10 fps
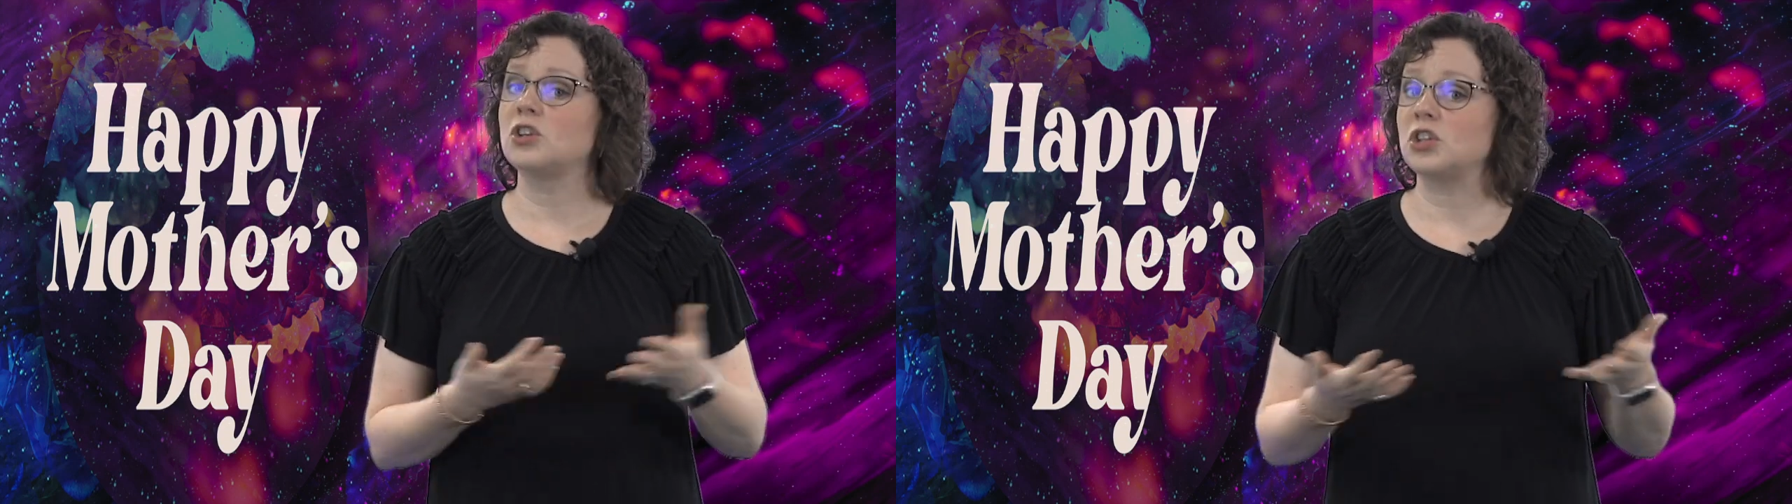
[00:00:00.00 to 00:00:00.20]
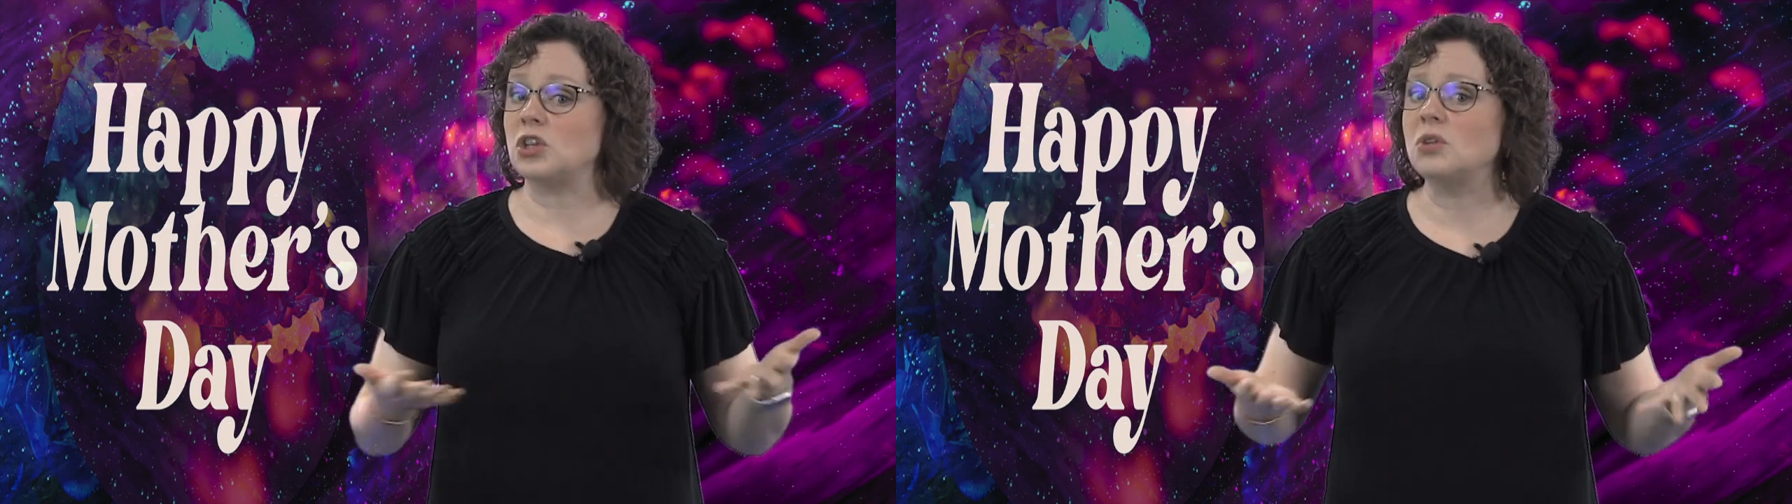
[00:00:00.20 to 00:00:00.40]

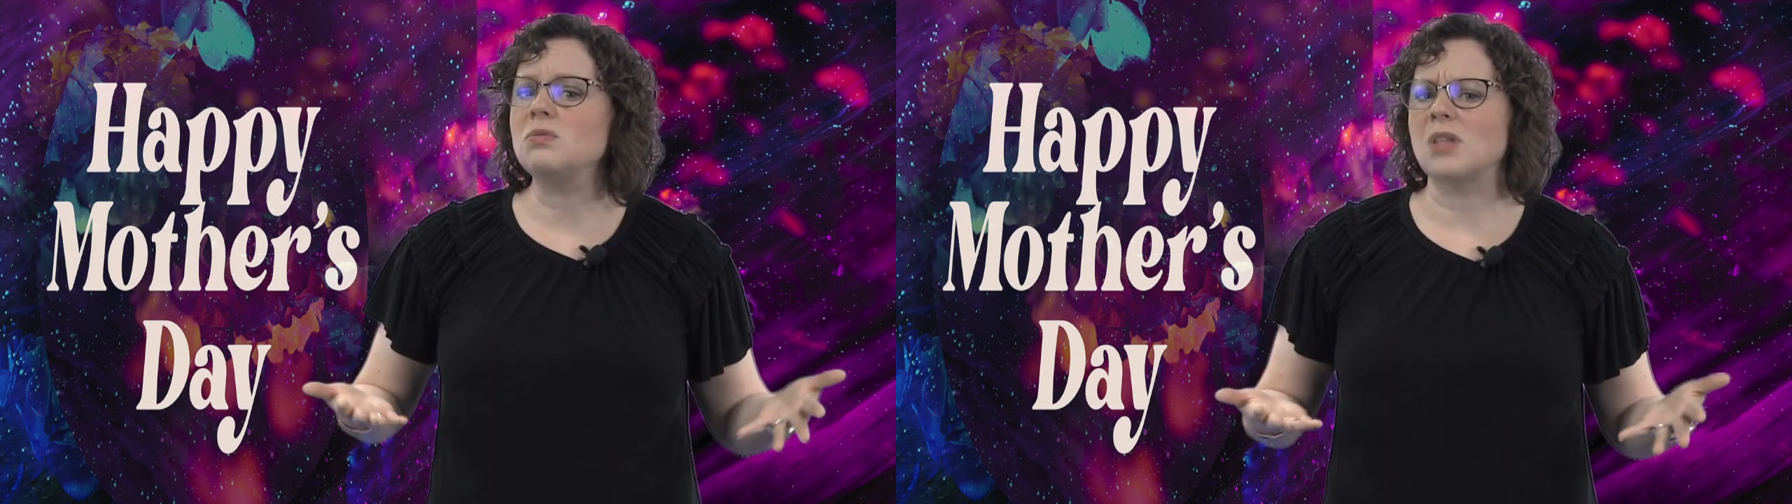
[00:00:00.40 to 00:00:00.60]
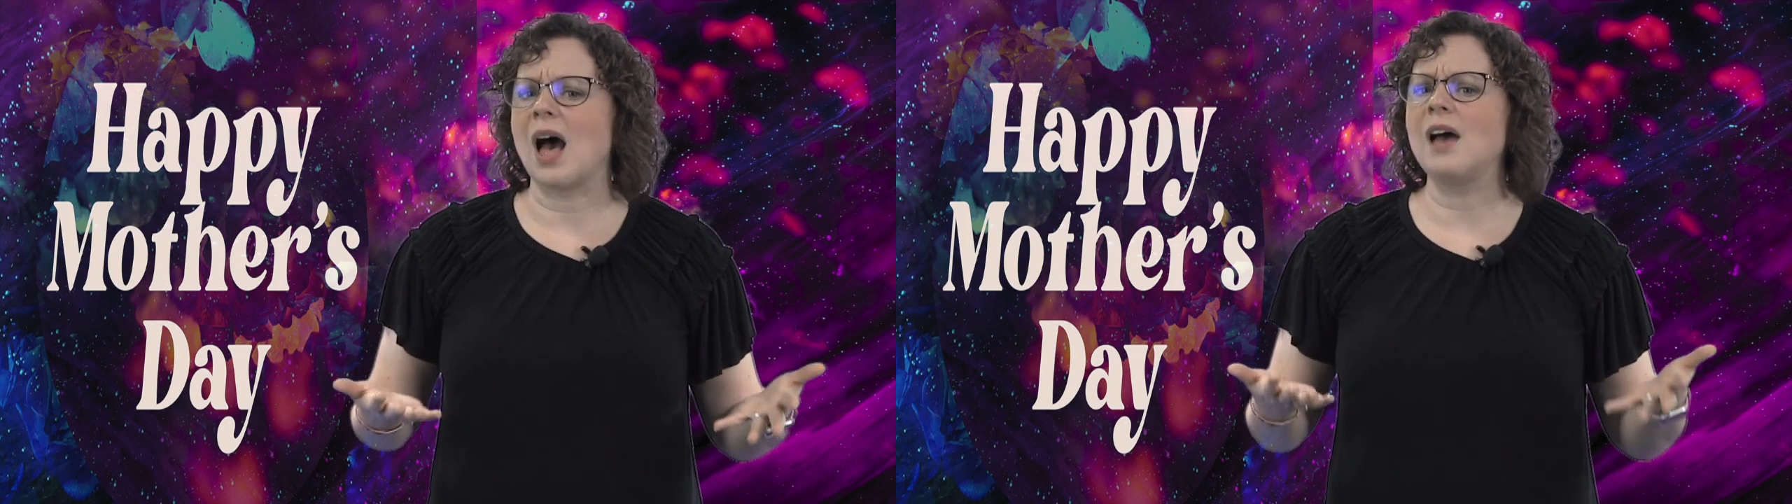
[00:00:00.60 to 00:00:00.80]
Do you
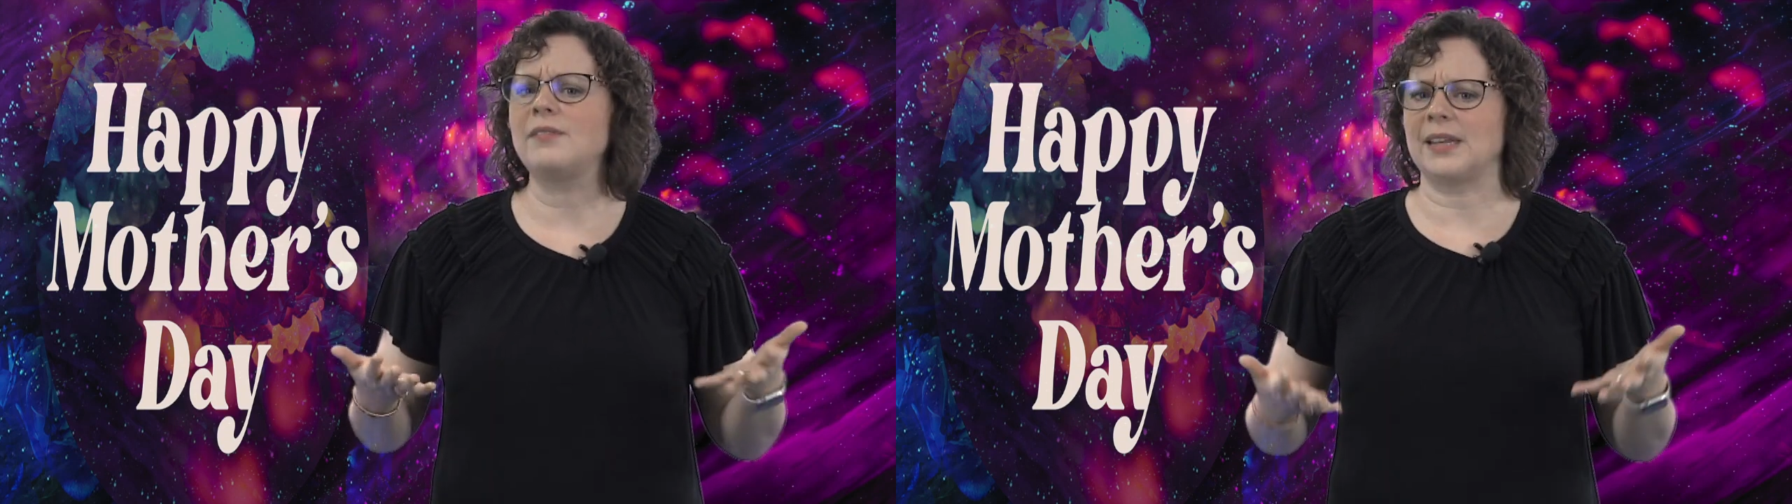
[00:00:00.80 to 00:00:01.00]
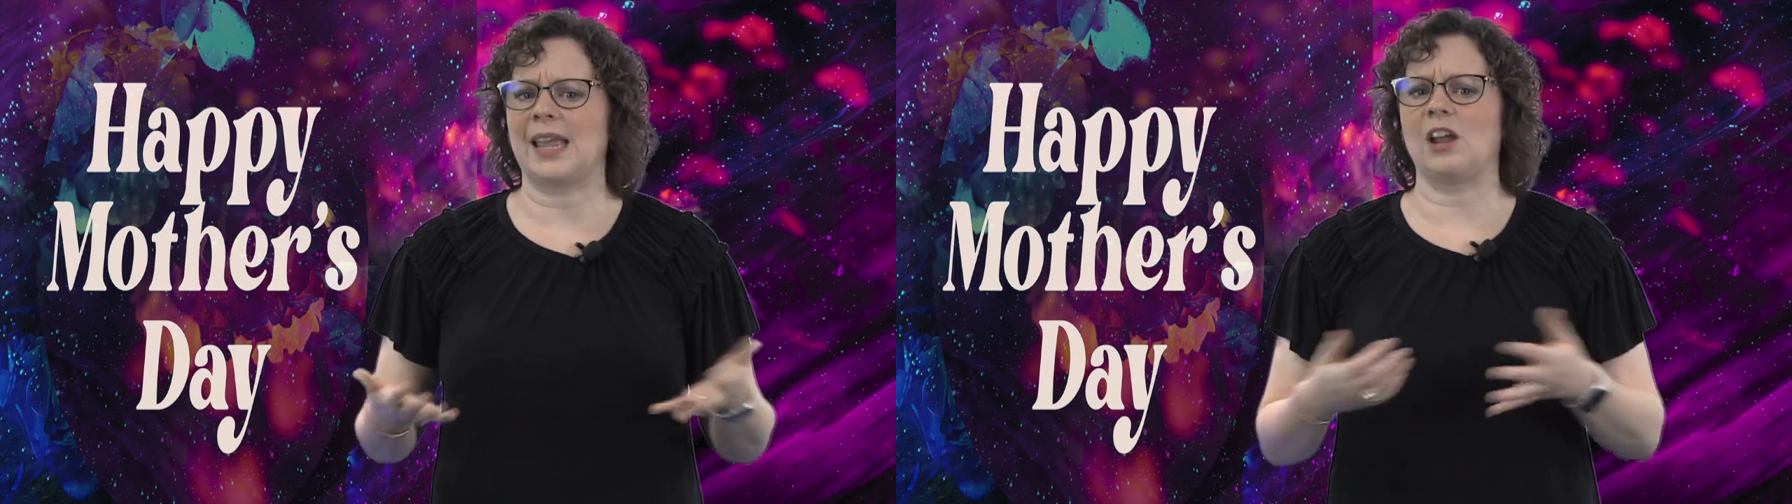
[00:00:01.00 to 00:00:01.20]
love
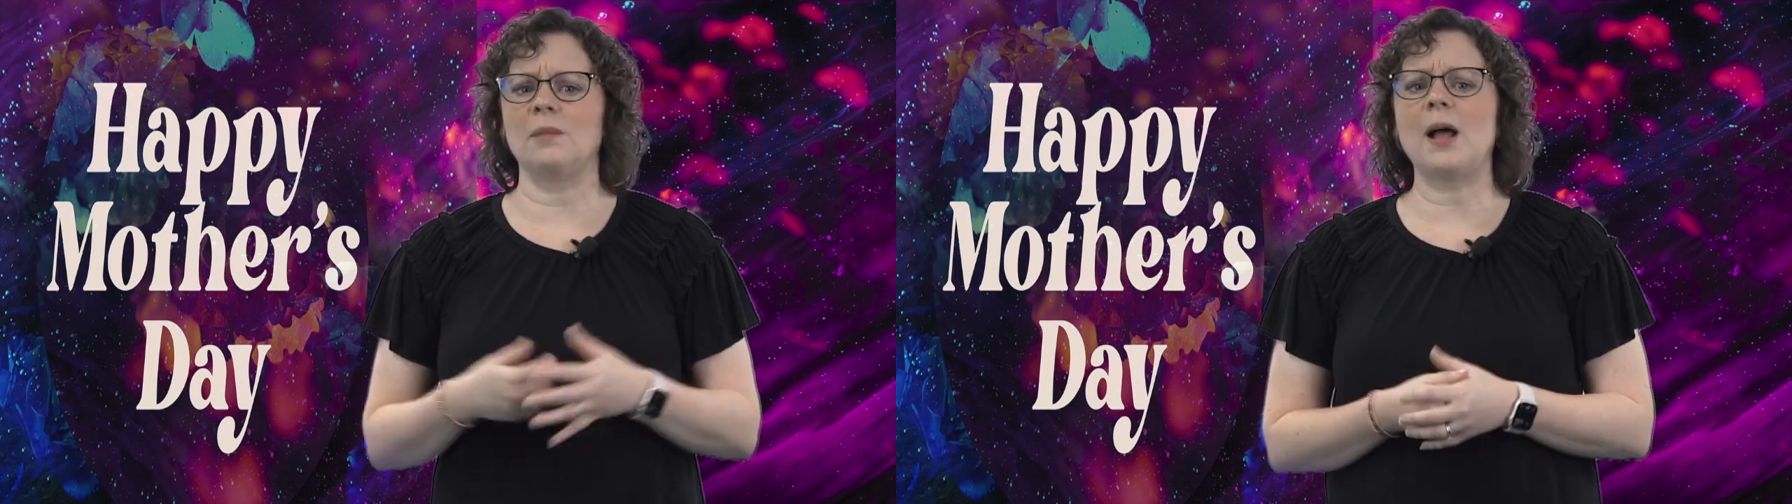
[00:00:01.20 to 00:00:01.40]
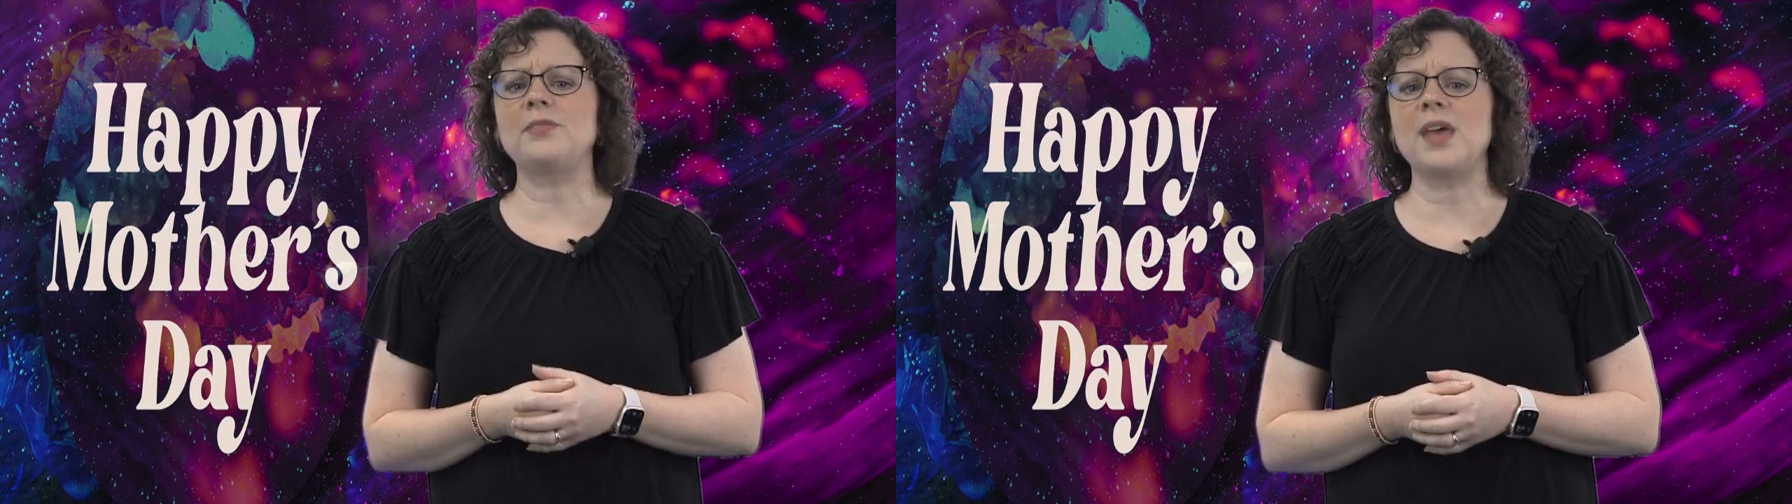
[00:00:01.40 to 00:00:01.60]
and care
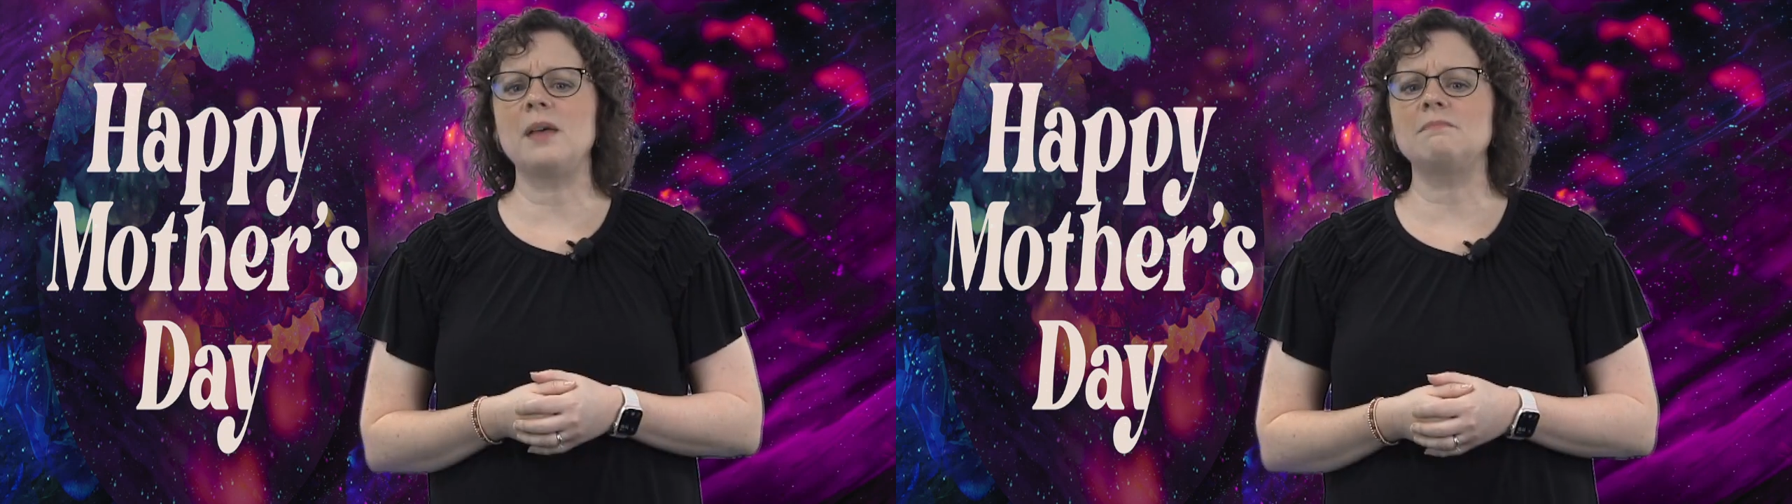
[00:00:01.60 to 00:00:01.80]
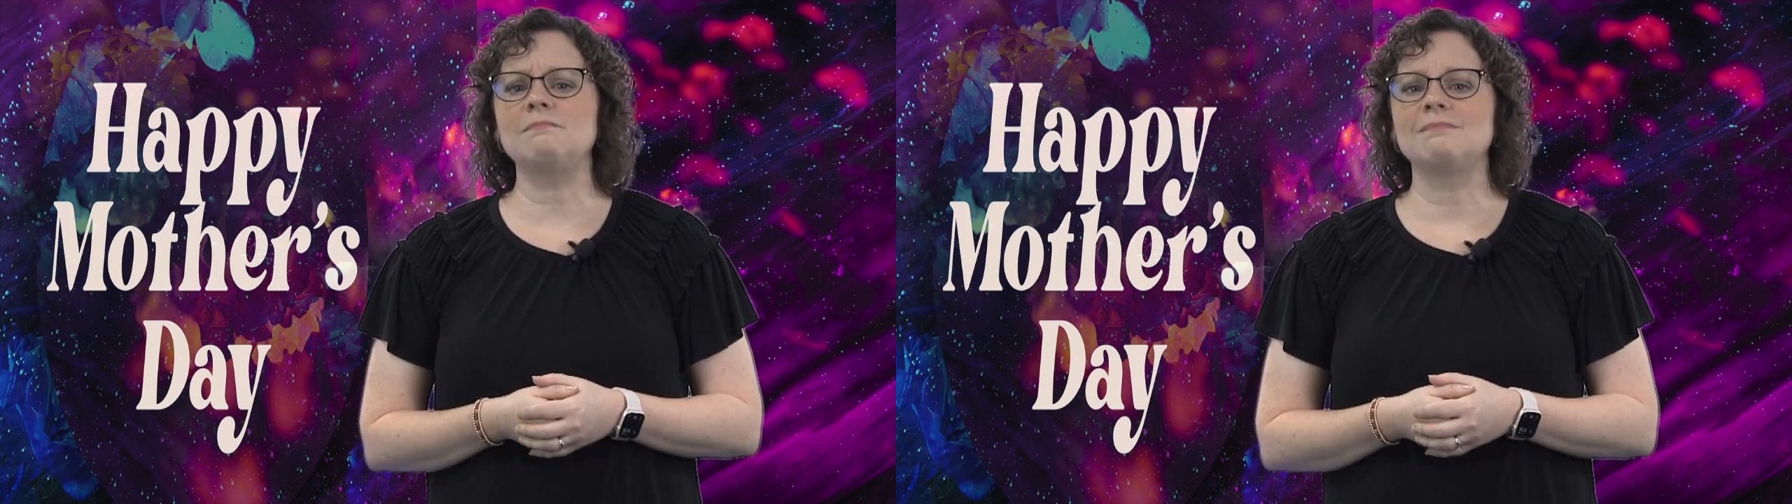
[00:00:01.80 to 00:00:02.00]
about them?